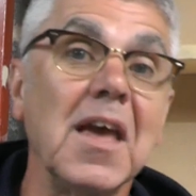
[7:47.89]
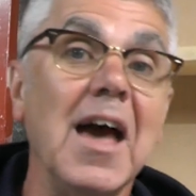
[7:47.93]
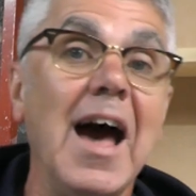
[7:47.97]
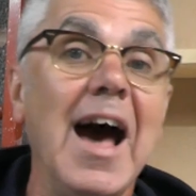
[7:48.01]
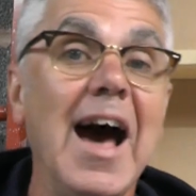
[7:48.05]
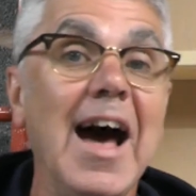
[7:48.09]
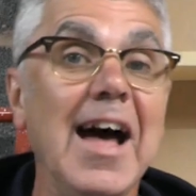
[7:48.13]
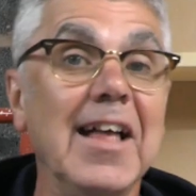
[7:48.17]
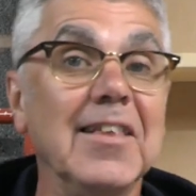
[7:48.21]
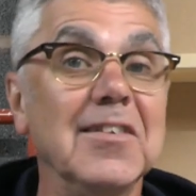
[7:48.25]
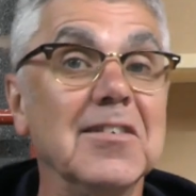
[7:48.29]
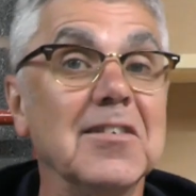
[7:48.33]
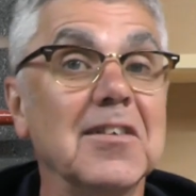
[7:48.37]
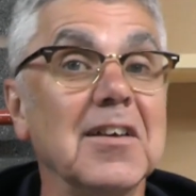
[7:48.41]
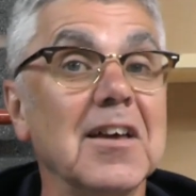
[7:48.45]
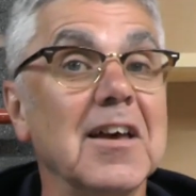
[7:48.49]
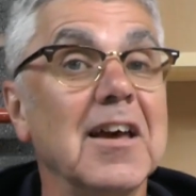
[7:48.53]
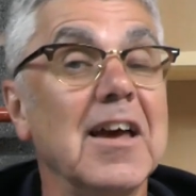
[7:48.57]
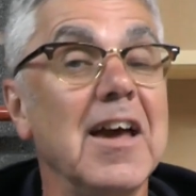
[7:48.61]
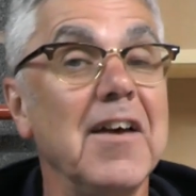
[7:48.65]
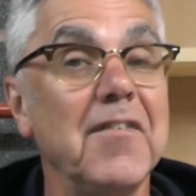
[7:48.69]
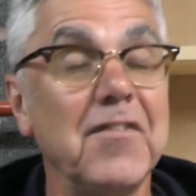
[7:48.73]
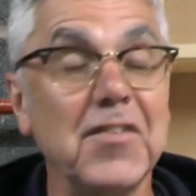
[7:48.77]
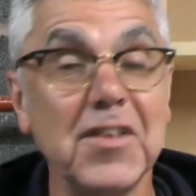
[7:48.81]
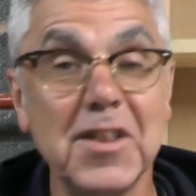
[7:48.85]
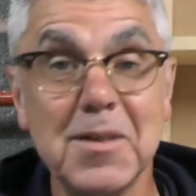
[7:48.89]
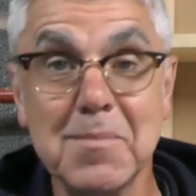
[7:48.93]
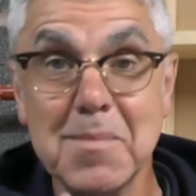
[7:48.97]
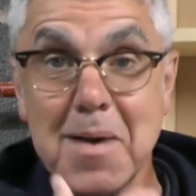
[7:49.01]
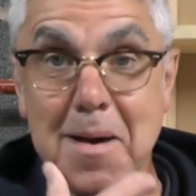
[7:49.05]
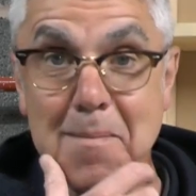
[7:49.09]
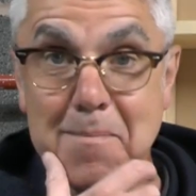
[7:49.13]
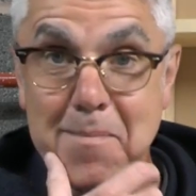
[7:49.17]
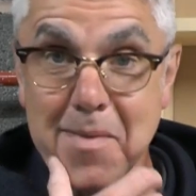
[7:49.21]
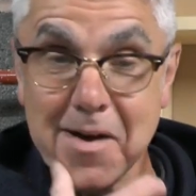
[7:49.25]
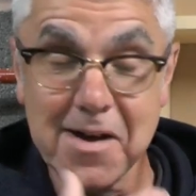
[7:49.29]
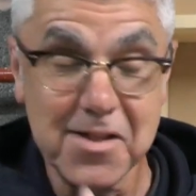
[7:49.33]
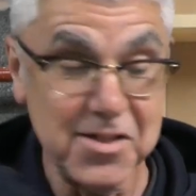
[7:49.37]
and if you
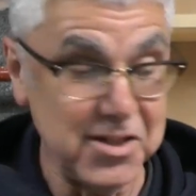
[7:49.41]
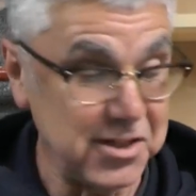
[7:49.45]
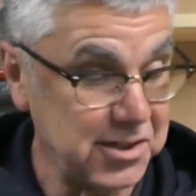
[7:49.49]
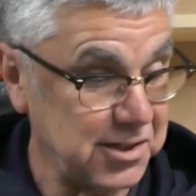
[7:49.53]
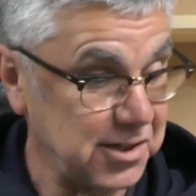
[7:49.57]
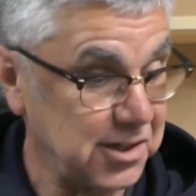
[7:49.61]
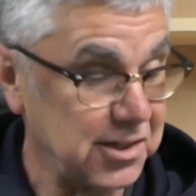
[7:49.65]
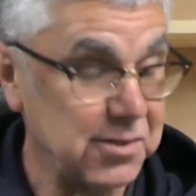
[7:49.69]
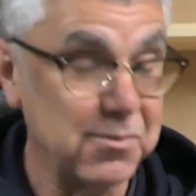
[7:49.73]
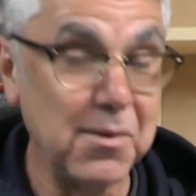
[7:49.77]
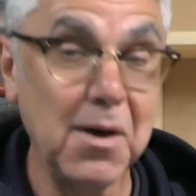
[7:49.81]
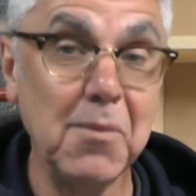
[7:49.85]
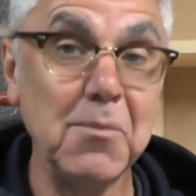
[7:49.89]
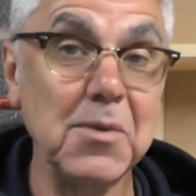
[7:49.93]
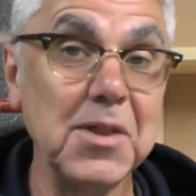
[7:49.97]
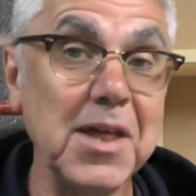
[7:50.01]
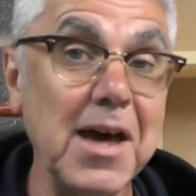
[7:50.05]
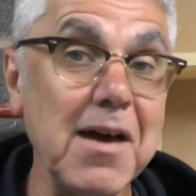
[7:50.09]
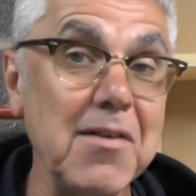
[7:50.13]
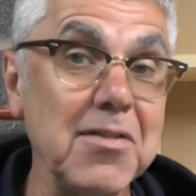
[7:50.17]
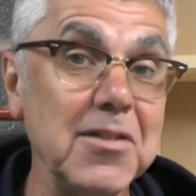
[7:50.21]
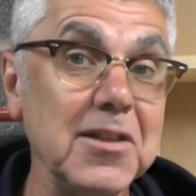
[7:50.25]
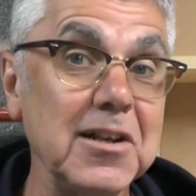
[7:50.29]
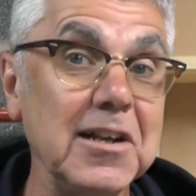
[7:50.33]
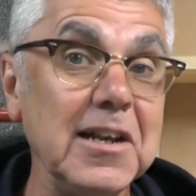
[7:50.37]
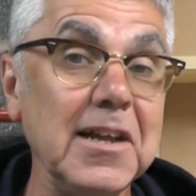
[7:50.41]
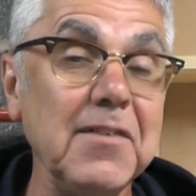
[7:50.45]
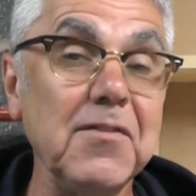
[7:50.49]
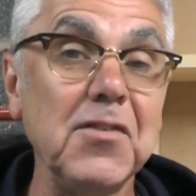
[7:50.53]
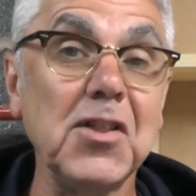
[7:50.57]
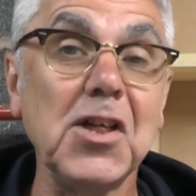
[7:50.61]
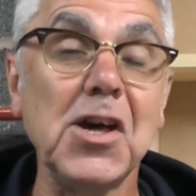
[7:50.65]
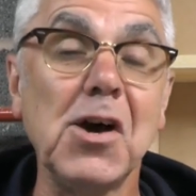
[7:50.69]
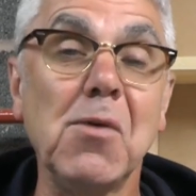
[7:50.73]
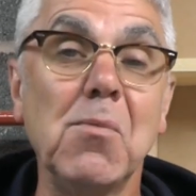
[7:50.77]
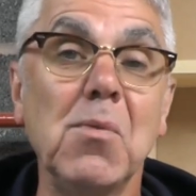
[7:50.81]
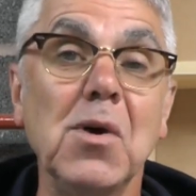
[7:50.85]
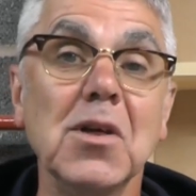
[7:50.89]
remember, this is the one without the
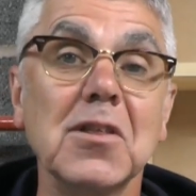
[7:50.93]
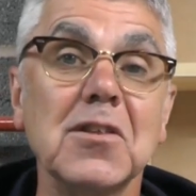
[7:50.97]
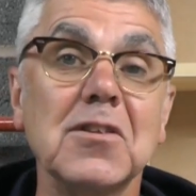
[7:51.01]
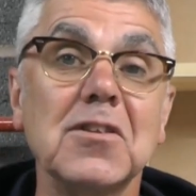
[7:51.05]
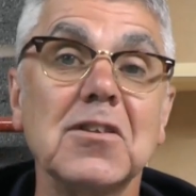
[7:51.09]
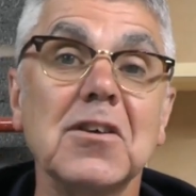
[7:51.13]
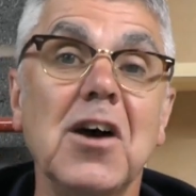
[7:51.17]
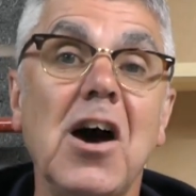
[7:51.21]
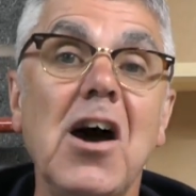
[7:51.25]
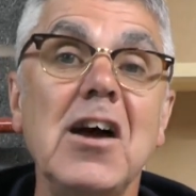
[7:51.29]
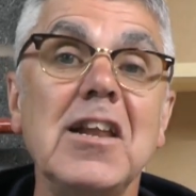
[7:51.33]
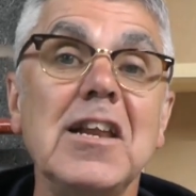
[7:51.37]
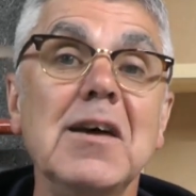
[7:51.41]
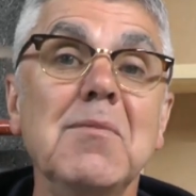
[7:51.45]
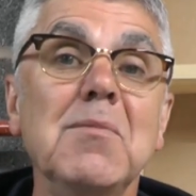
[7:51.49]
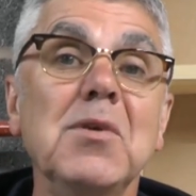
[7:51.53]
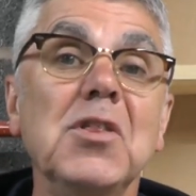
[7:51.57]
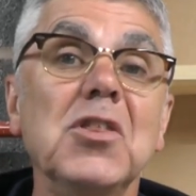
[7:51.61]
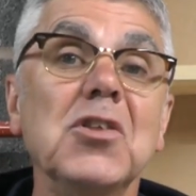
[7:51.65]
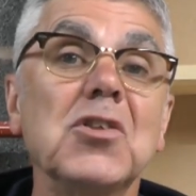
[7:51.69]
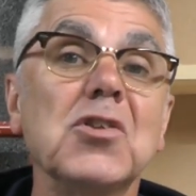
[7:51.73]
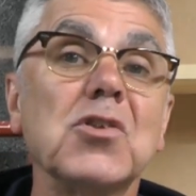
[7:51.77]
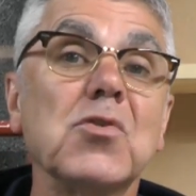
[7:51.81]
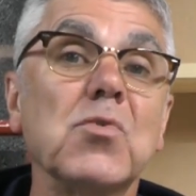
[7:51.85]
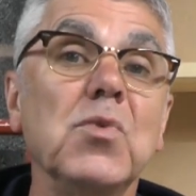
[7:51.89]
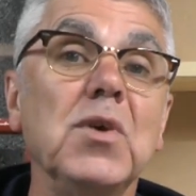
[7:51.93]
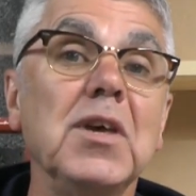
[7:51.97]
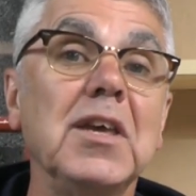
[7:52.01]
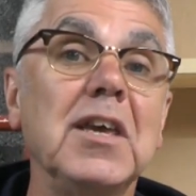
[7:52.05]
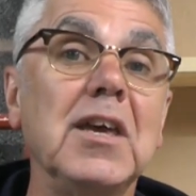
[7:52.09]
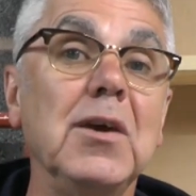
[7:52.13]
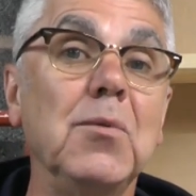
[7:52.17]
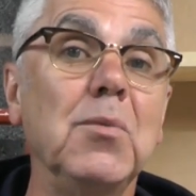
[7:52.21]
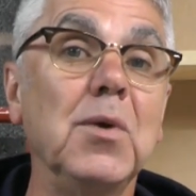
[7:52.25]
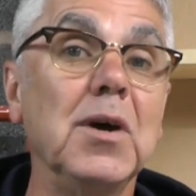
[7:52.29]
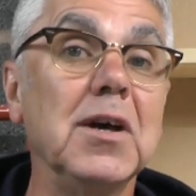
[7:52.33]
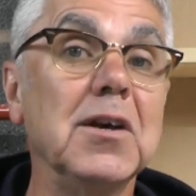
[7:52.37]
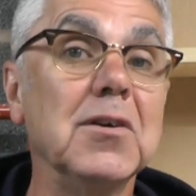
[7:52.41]
livery on one side and with the squeaky
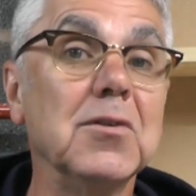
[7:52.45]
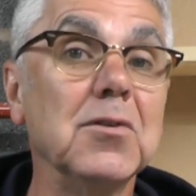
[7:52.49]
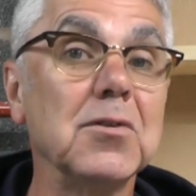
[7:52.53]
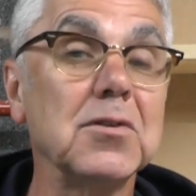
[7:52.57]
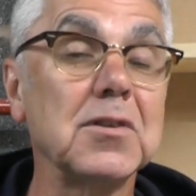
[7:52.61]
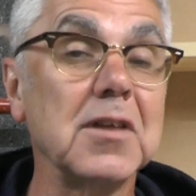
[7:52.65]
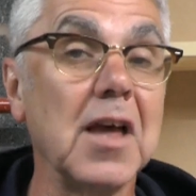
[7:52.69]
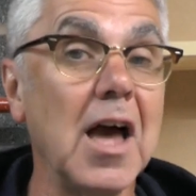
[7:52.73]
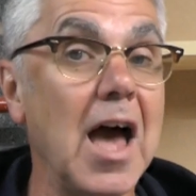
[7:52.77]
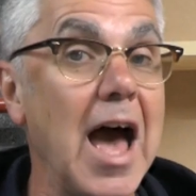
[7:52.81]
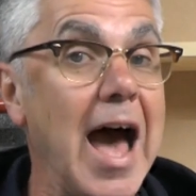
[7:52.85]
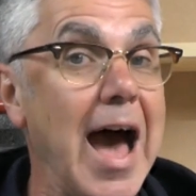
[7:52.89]
wheels,